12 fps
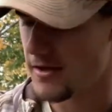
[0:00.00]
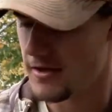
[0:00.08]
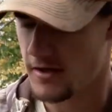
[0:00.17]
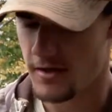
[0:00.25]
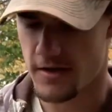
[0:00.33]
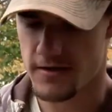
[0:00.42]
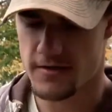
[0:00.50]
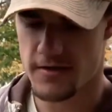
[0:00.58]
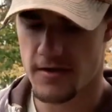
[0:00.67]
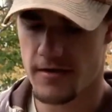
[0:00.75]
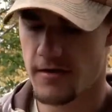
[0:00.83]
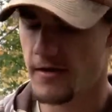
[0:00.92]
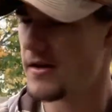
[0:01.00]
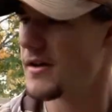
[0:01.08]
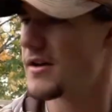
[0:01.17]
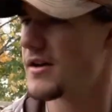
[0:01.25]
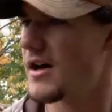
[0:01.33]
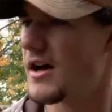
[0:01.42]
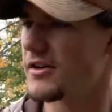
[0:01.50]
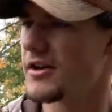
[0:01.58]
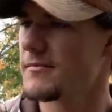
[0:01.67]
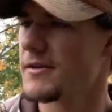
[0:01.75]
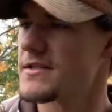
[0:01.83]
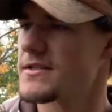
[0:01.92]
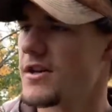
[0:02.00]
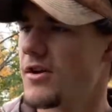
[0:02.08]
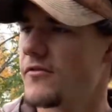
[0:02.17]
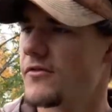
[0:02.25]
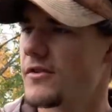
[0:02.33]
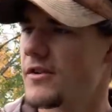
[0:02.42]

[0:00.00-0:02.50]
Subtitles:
is I'll get myself